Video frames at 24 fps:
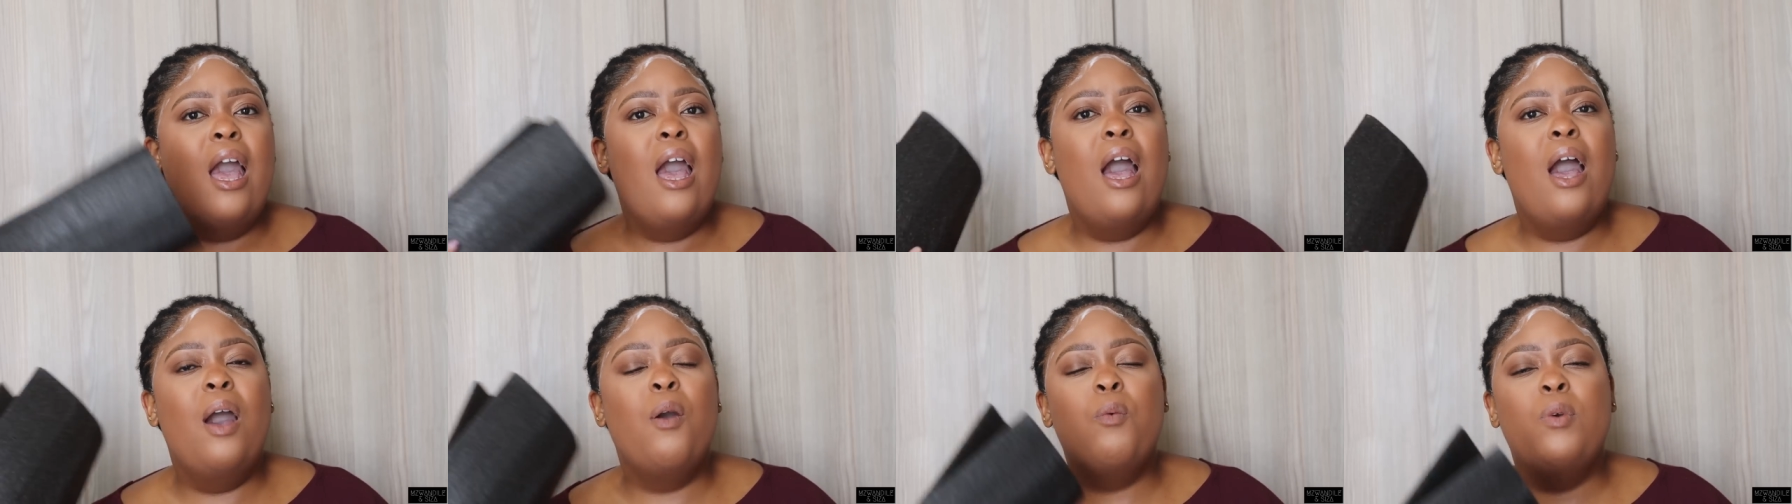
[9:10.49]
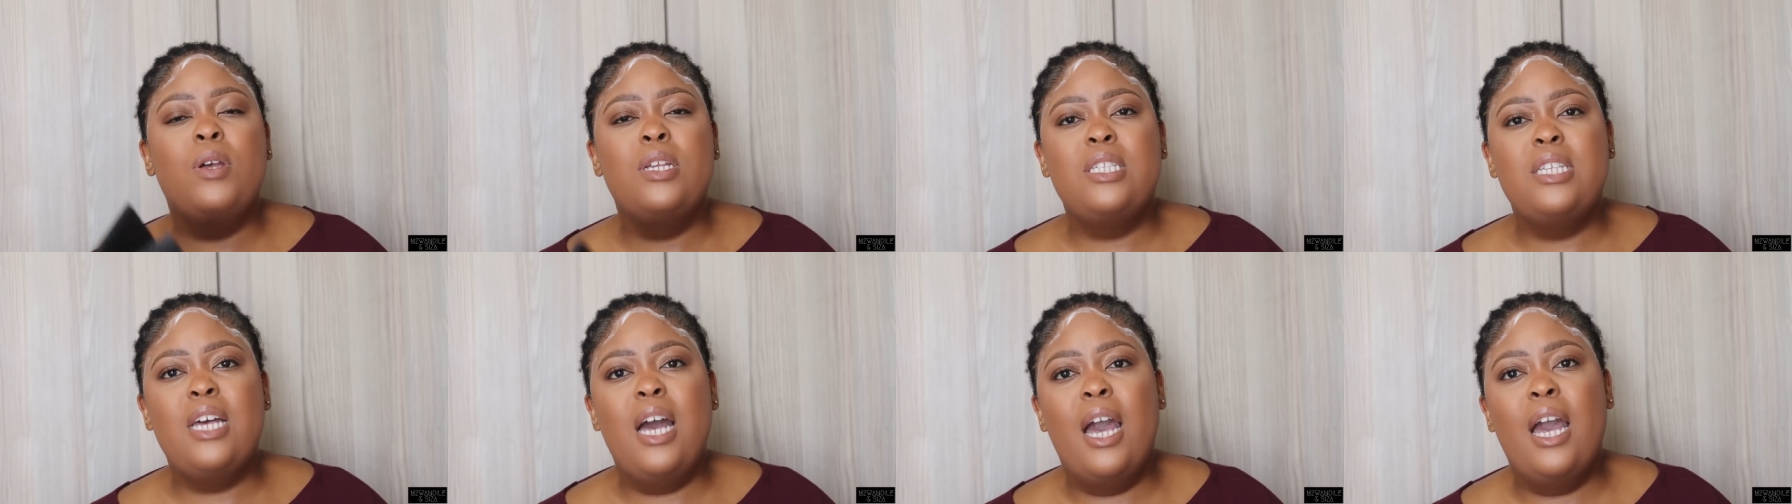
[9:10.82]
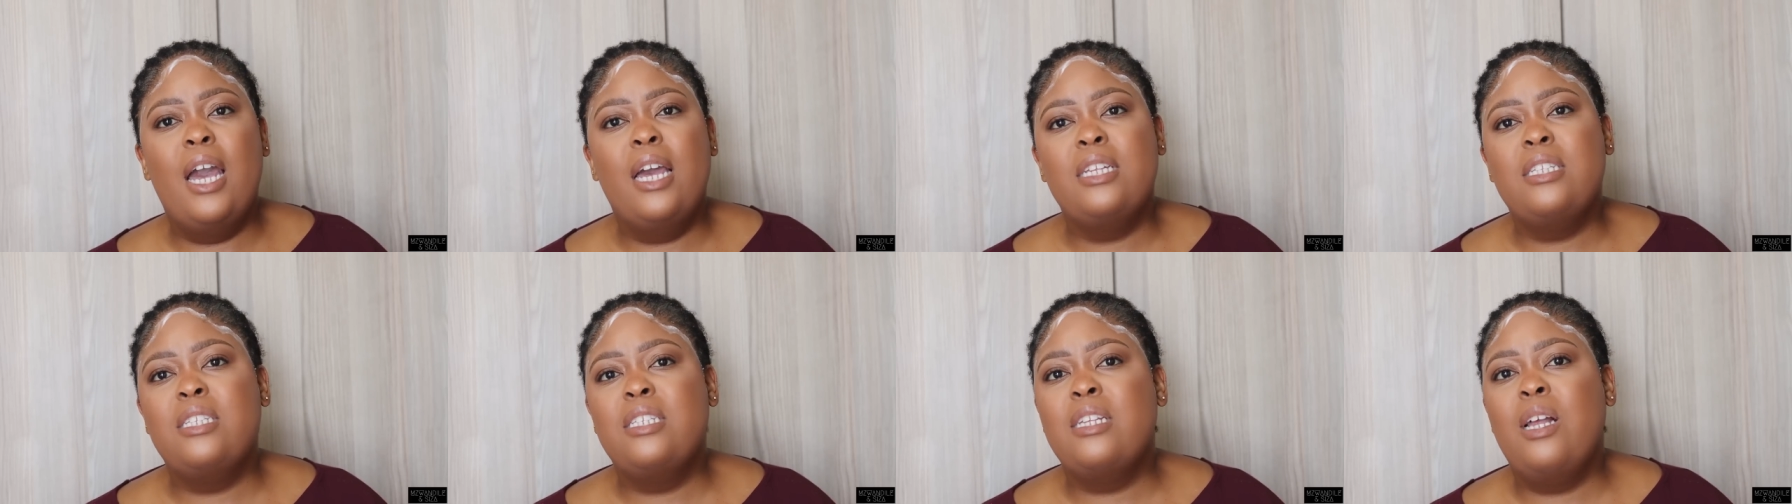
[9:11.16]
I wear
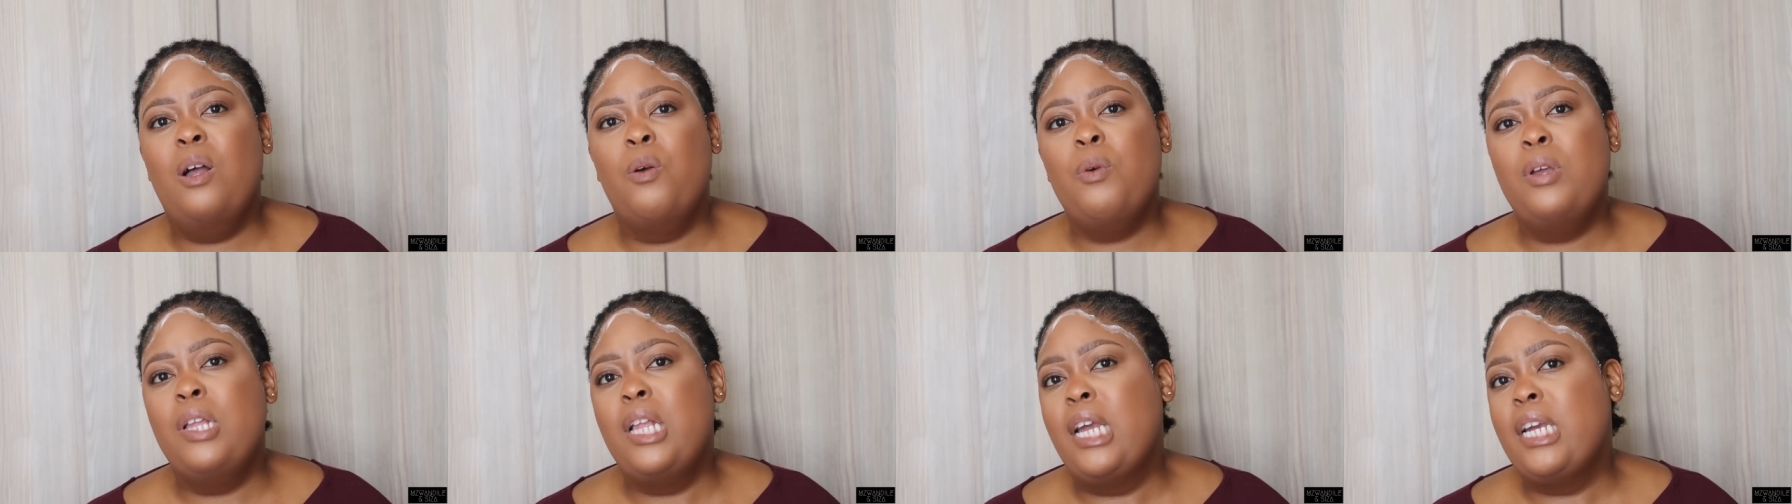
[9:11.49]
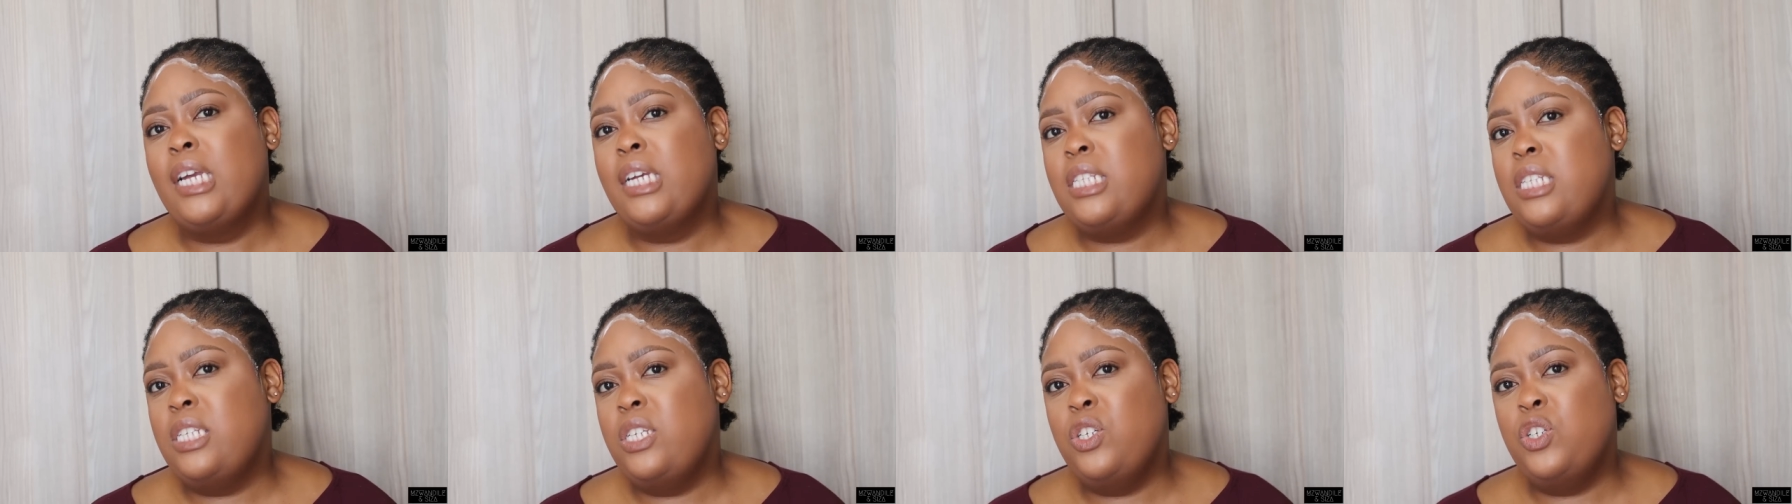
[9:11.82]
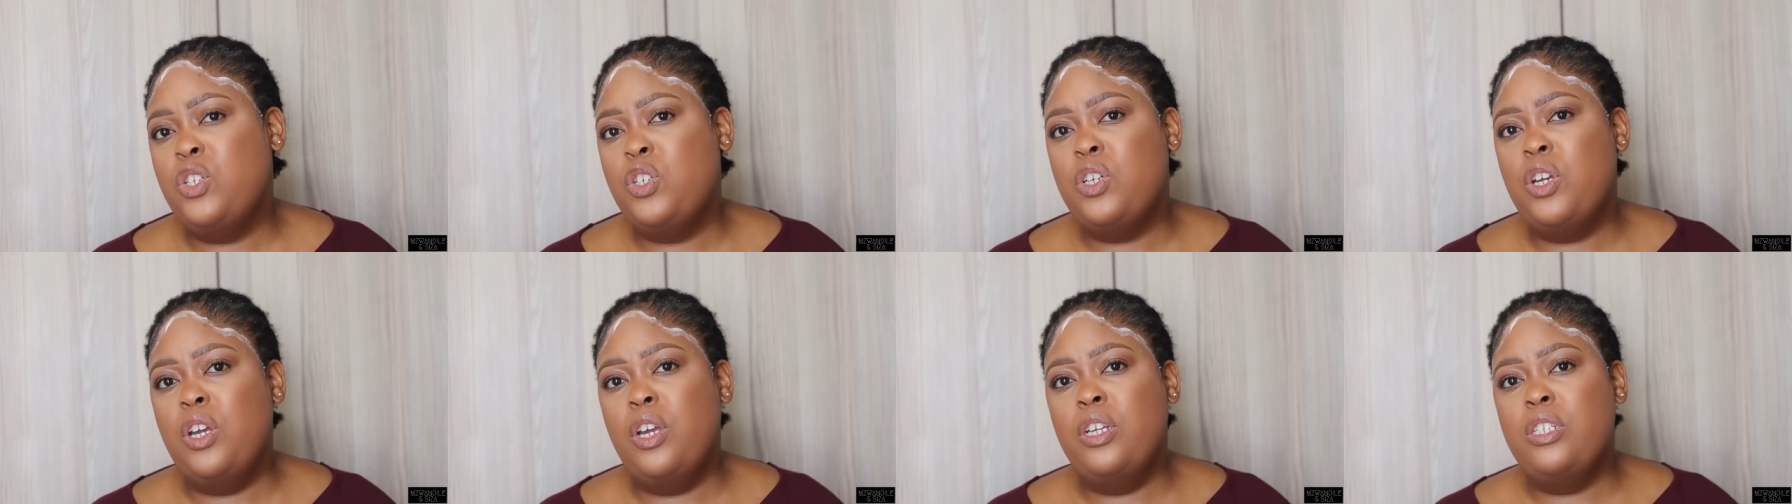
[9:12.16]
tights and I wear like a
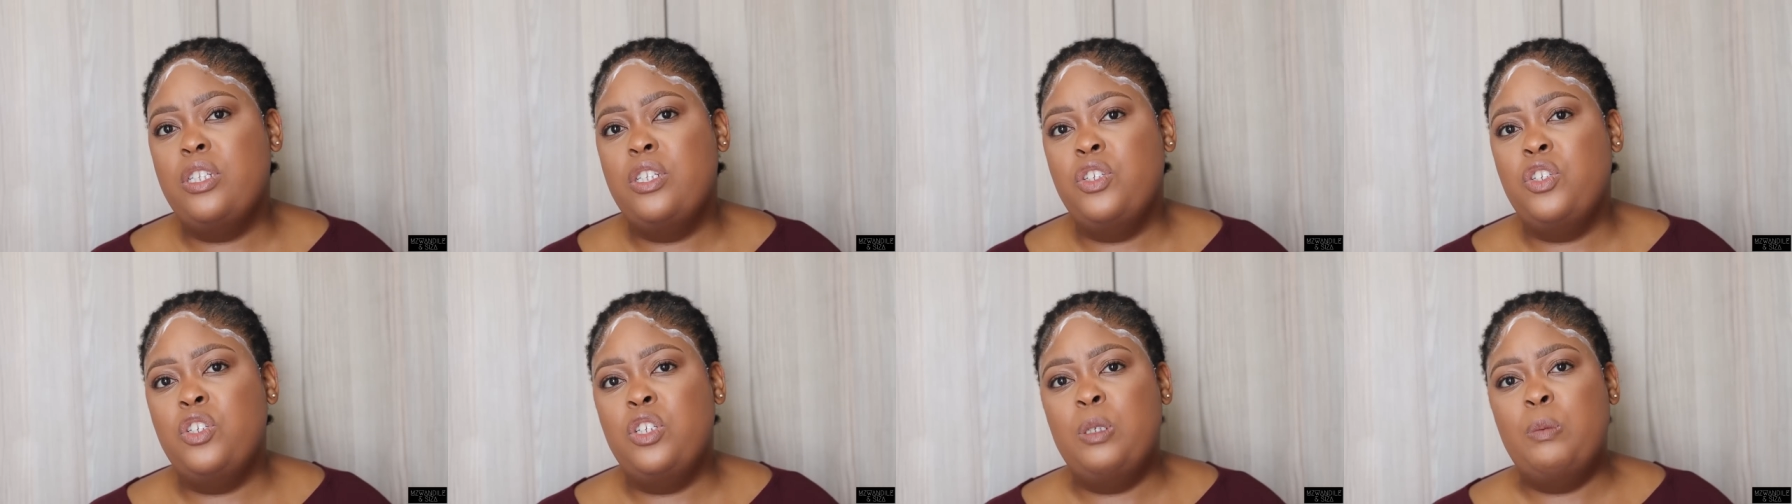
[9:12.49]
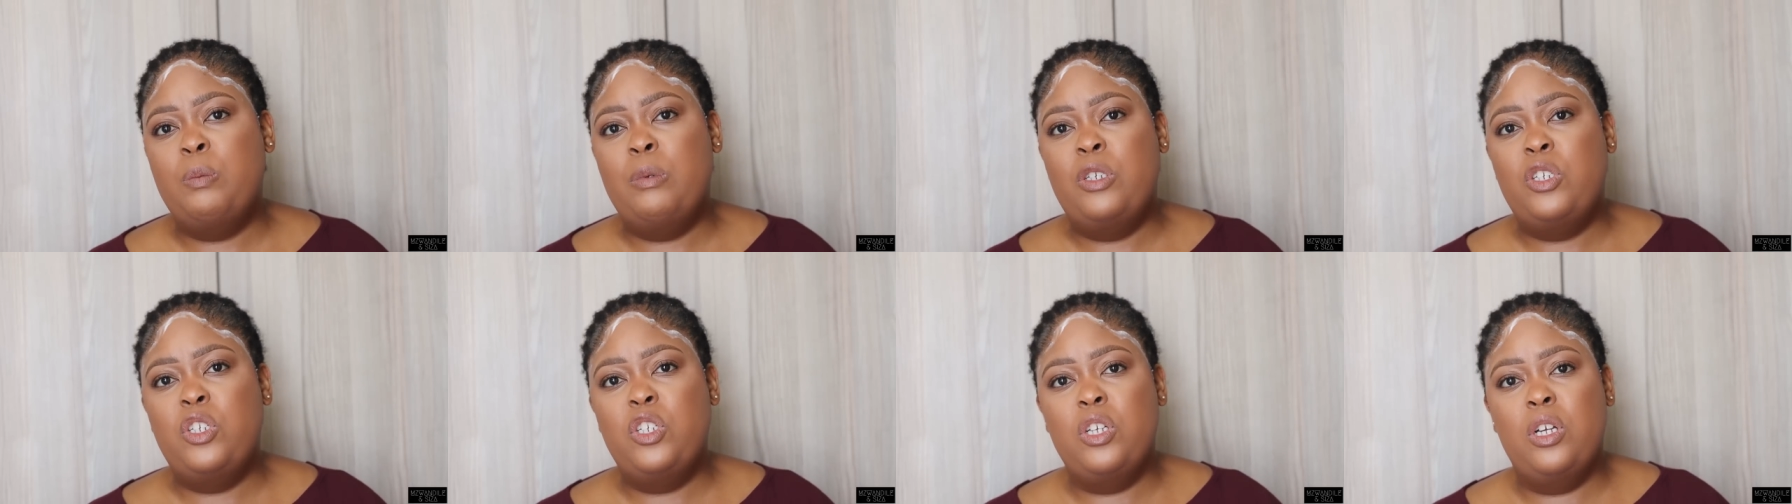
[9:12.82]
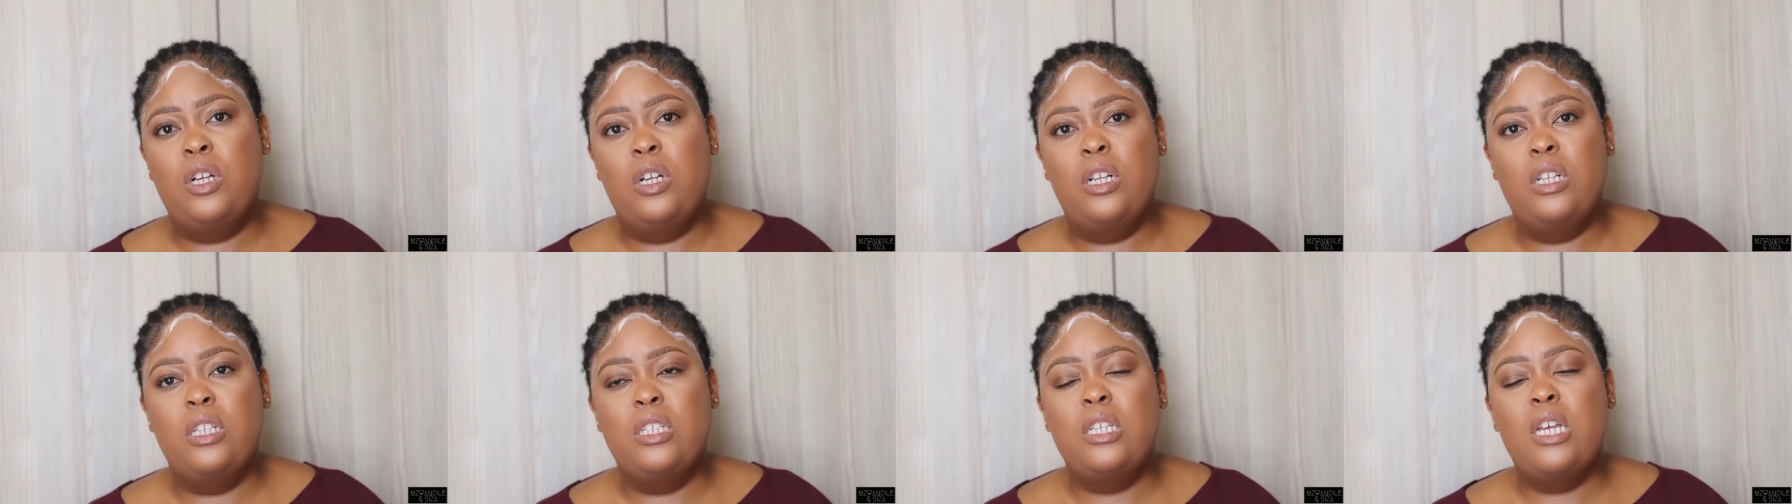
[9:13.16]
t-shirt and just be
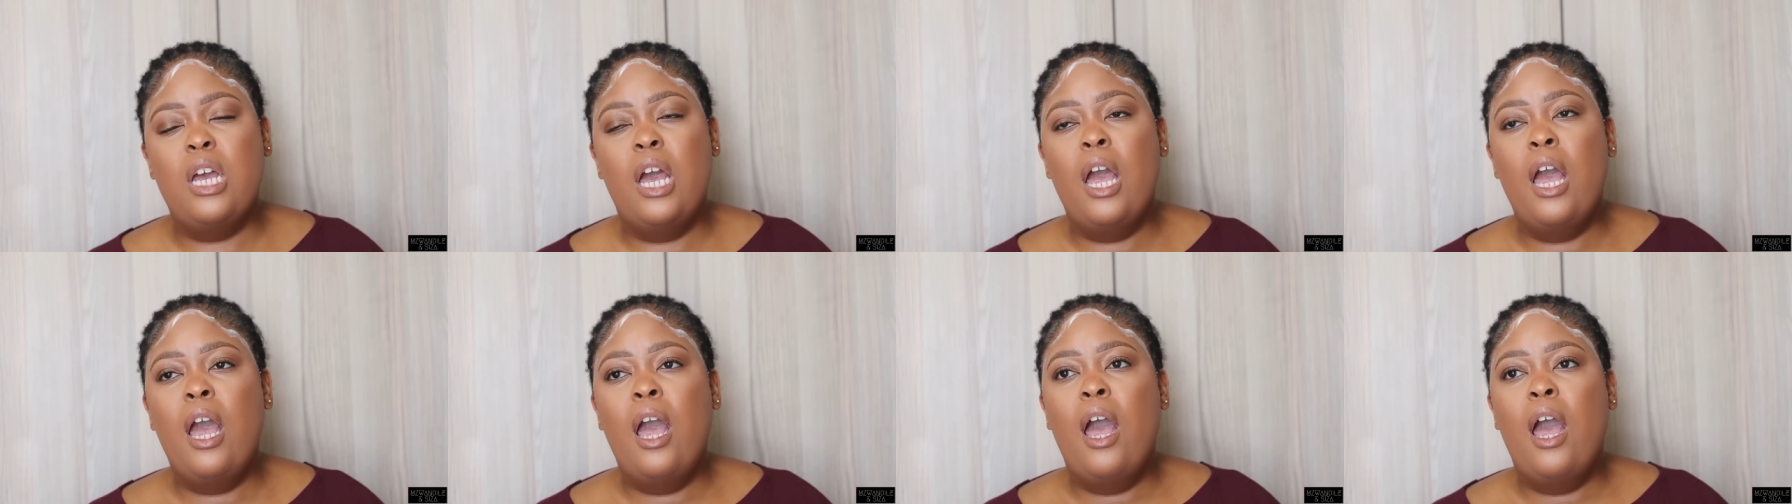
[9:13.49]
chilled